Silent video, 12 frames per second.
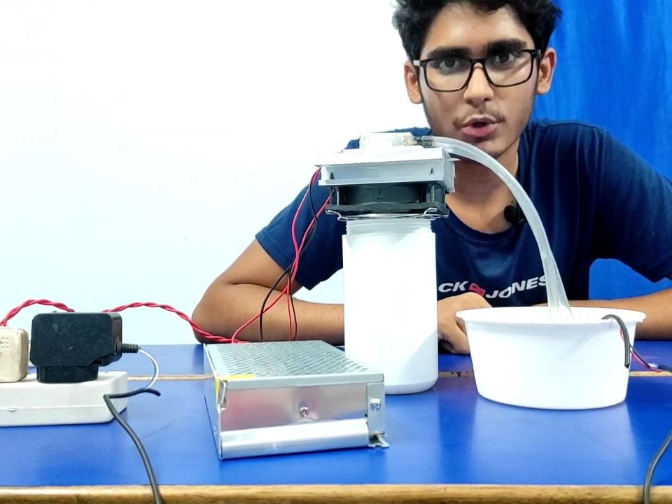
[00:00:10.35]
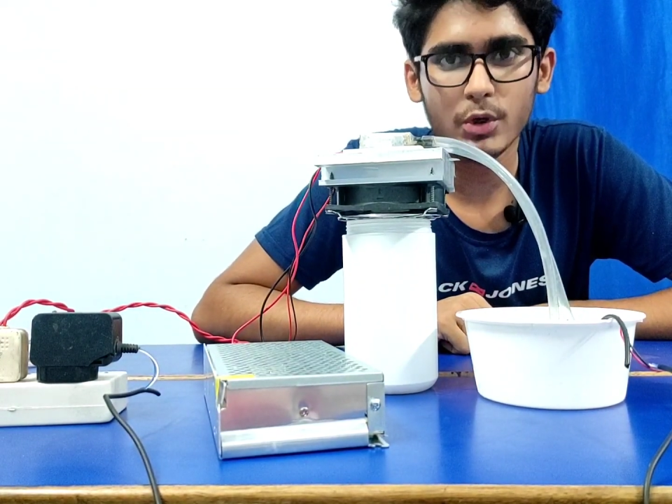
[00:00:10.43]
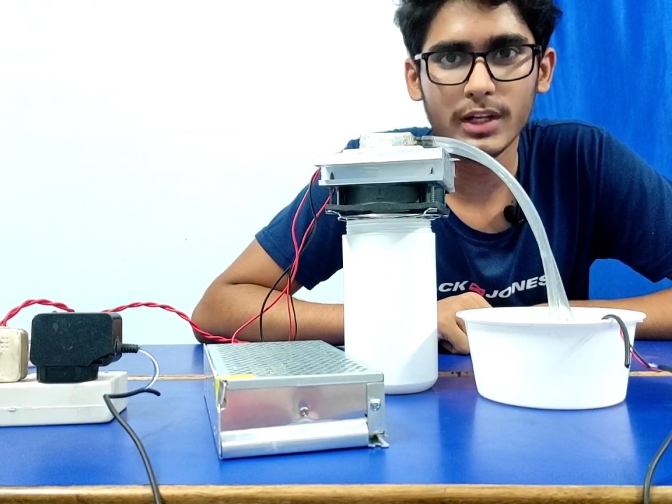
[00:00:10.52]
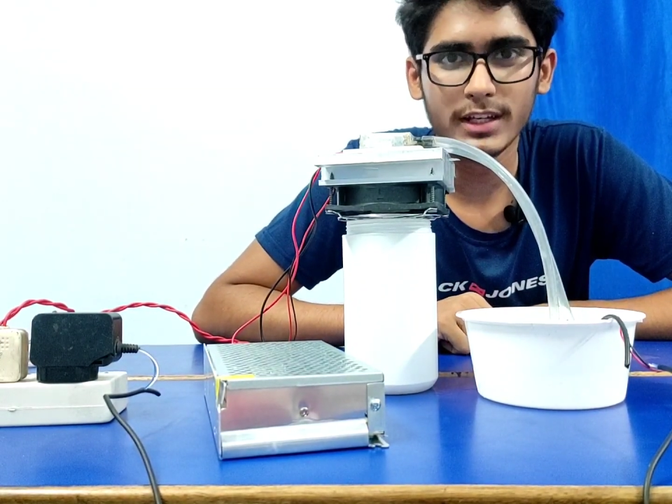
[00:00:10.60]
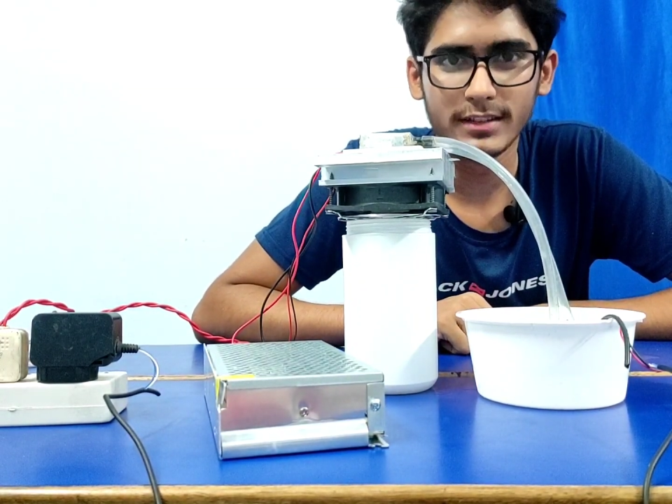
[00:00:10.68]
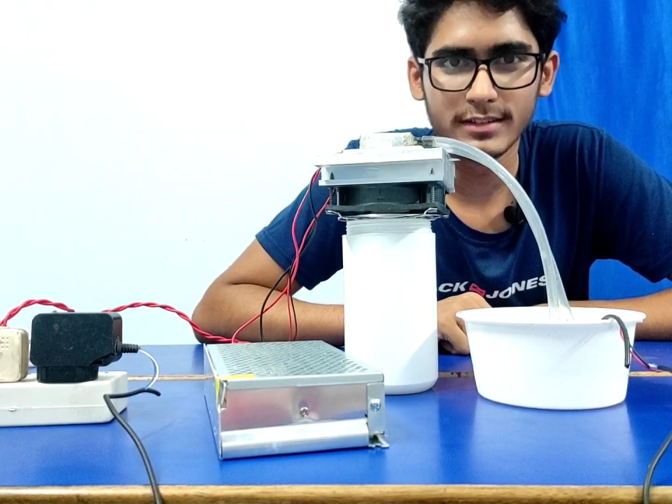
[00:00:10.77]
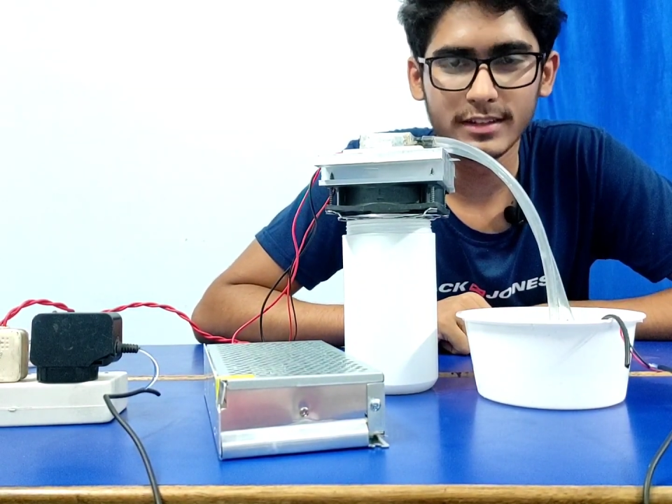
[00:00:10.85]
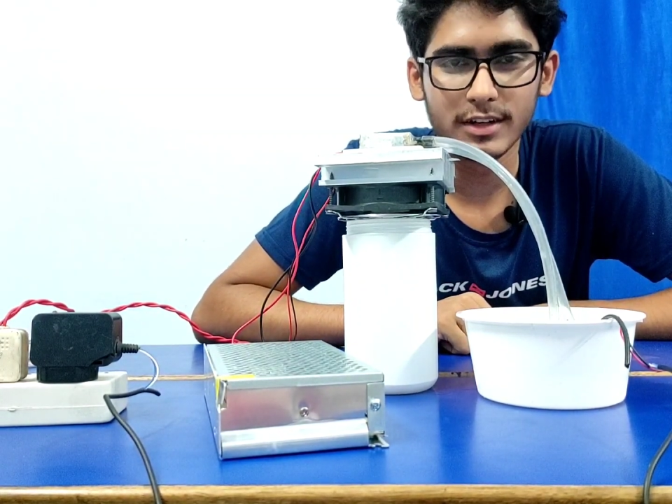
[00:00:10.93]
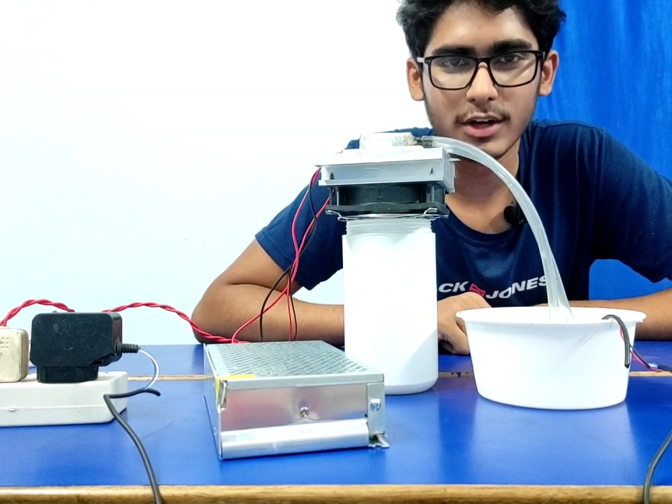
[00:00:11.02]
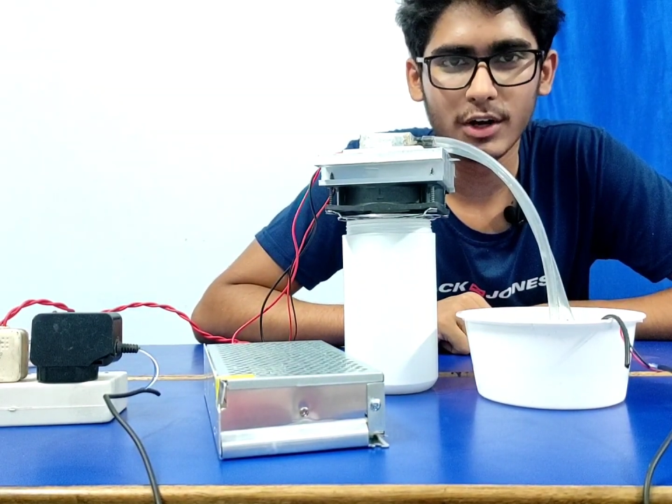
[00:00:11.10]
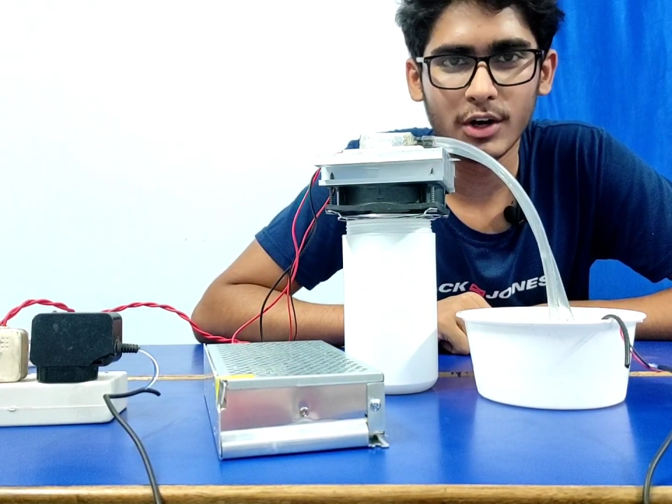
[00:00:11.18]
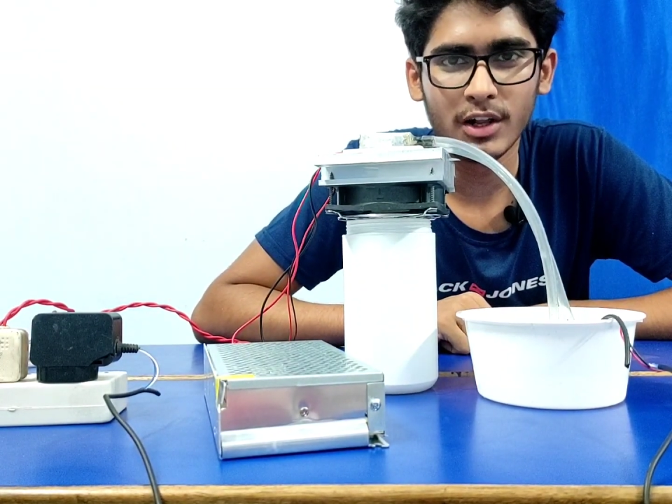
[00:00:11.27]
cooling
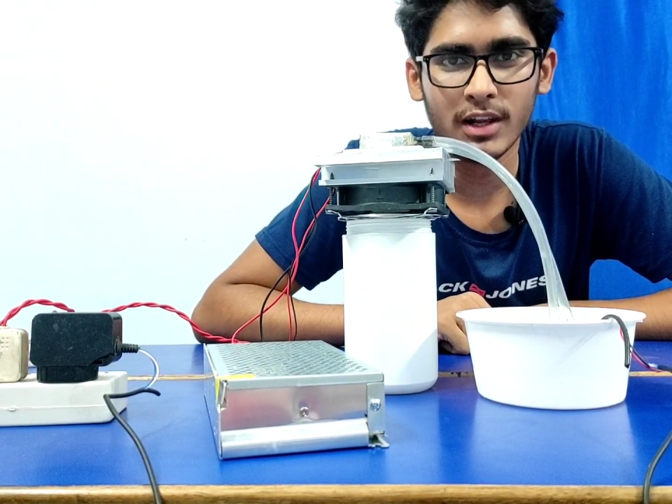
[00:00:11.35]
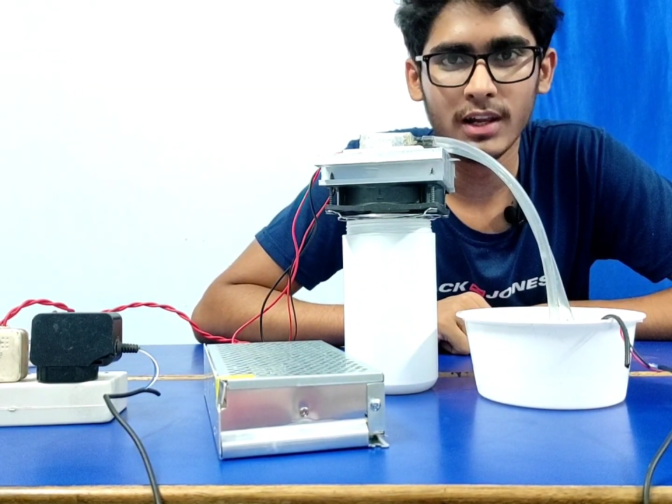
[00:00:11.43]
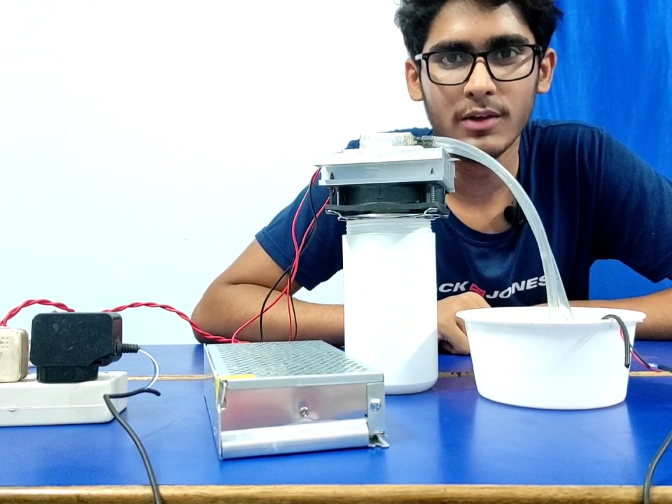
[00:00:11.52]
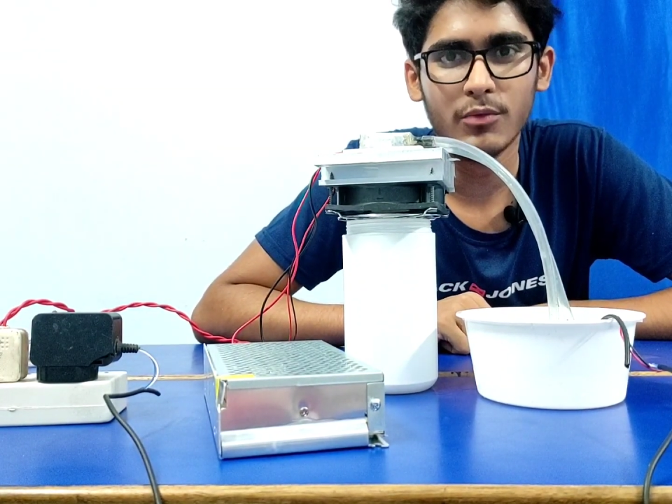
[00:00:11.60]
ethanol,